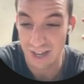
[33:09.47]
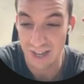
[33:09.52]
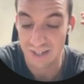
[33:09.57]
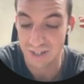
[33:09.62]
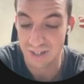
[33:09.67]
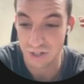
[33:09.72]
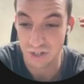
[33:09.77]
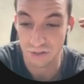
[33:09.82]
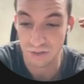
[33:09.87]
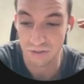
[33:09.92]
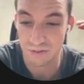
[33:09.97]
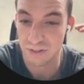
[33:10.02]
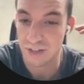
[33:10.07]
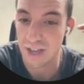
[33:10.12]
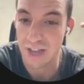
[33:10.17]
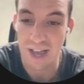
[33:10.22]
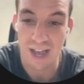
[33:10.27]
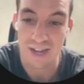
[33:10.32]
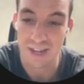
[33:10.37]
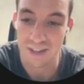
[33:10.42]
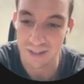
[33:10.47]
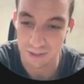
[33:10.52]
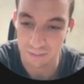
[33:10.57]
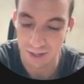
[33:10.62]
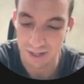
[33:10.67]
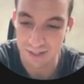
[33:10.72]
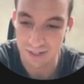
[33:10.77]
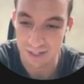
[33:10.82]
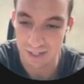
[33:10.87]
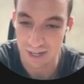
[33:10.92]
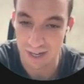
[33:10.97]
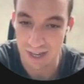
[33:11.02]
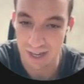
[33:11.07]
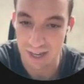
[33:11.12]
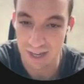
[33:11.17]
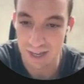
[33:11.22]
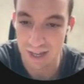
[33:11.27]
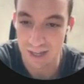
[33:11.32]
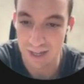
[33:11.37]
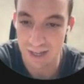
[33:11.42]
had to do anything,
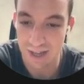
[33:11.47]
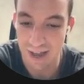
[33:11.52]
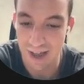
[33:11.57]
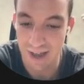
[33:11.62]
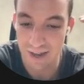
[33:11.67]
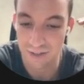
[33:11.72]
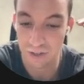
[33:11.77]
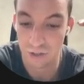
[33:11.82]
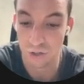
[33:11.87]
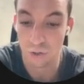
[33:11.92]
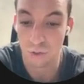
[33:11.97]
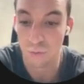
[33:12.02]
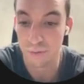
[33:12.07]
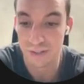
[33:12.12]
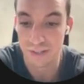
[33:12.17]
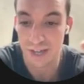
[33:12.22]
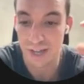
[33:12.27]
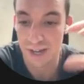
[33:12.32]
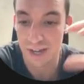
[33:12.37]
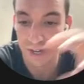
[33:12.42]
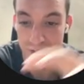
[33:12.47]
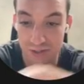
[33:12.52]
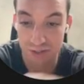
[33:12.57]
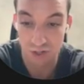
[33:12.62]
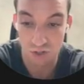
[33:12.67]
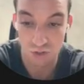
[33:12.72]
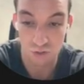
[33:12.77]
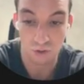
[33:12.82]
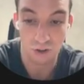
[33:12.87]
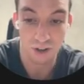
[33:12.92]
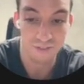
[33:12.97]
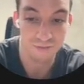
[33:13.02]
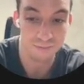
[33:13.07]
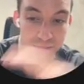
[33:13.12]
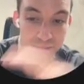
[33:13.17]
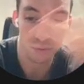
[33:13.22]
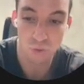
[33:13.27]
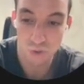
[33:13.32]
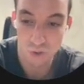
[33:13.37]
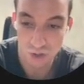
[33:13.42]
basically. And the goal with that is to drive
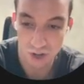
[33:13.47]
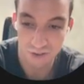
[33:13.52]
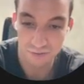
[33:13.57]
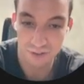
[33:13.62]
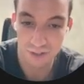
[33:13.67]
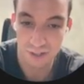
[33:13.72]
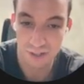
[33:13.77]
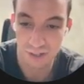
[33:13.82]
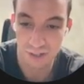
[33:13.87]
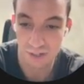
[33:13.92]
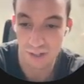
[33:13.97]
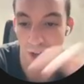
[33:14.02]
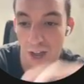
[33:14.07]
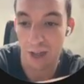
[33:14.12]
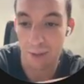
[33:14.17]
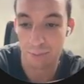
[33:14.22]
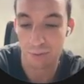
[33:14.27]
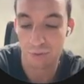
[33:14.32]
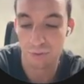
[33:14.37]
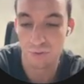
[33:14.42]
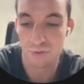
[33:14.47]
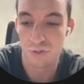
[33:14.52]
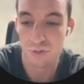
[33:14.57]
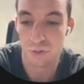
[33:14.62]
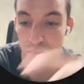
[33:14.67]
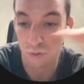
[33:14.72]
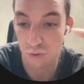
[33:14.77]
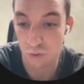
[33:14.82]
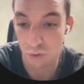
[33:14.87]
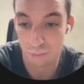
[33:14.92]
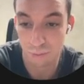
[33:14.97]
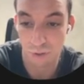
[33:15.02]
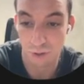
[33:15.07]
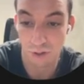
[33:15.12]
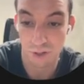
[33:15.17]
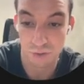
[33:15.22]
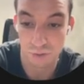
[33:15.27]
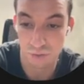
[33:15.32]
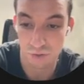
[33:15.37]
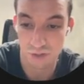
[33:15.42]
more traffic and eyeballs to your
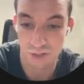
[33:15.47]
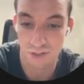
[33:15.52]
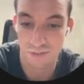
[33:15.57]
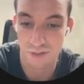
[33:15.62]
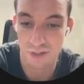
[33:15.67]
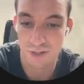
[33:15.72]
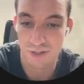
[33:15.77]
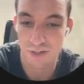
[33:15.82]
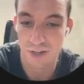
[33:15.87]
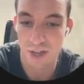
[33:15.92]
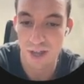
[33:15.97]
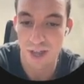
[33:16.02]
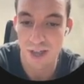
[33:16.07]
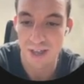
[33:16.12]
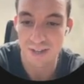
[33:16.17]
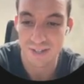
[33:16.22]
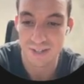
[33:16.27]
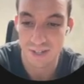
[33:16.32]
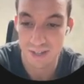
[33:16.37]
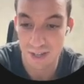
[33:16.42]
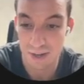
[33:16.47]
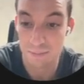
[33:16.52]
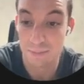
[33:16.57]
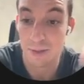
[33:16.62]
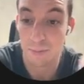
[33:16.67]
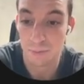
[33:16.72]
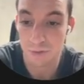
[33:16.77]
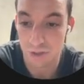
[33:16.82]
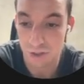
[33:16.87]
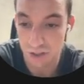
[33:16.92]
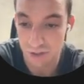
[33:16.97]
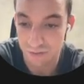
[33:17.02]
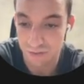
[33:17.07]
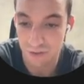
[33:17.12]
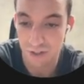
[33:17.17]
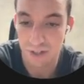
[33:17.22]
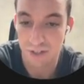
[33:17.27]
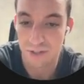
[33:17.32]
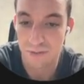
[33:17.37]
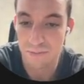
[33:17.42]
product or service to then be able to
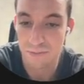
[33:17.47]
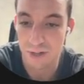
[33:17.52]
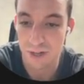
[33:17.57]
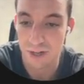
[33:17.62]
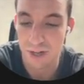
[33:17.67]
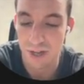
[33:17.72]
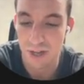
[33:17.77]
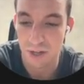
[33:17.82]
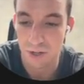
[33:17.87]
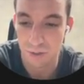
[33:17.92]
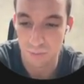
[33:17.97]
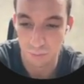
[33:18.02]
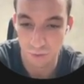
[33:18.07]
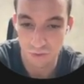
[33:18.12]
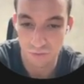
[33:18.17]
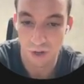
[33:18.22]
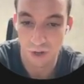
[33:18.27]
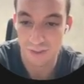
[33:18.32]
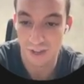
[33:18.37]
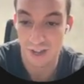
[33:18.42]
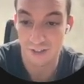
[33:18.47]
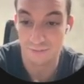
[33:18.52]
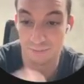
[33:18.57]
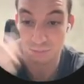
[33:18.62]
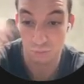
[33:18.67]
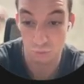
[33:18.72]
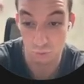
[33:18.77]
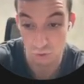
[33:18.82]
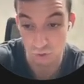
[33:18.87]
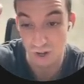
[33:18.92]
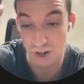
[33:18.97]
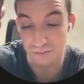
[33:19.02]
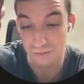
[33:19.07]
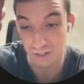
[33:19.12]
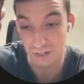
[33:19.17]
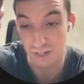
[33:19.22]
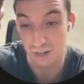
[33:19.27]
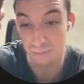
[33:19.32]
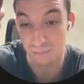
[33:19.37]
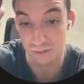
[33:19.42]
convert them. And we'd rather have more
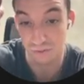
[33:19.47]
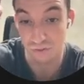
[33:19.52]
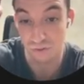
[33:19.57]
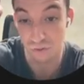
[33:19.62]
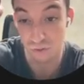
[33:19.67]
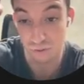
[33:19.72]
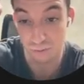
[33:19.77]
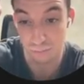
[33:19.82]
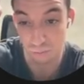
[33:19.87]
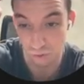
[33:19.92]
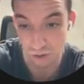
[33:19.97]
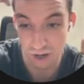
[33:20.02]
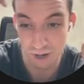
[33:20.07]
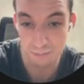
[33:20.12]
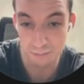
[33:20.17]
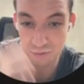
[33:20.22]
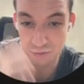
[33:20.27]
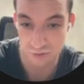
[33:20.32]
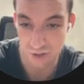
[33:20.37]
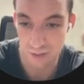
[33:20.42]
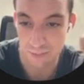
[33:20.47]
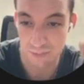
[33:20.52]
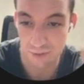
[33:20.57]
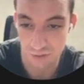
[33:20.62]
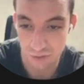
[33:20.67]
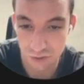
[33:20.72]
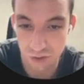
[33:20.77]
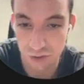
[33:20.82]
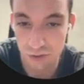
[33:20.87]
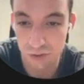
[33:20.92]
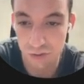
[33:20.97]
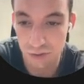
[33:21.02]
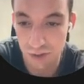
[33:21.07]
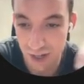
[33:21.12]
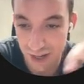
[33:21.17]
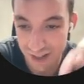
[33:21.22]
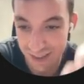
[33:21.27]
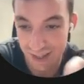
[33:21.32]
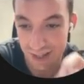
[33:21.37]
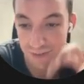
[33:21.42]
traffic coming through and more eyeballs coming through
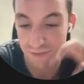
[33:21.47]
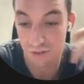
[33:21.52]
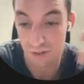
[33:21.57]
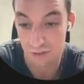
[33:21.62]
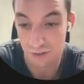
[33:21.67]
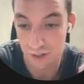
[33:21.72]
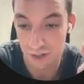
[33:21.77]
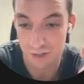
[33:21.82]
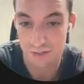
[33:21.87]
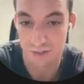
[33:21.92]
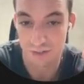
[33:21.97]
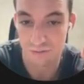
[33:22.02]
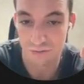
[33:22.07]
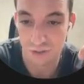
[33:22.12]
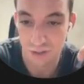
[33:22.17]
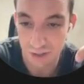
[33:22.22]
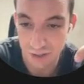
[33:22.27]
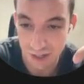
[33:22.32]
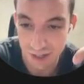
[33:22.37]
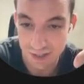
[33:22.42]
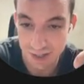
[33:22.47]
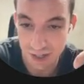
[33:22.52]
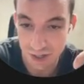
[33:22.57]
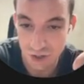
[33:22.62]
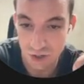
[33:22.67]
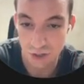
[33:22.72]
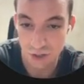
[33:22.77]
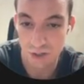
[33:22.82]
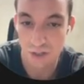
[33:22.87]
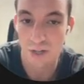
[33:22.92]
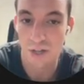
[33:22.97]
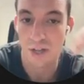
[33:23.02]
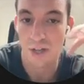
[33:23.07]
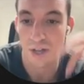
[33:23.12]
and then figure out how to convert that attention,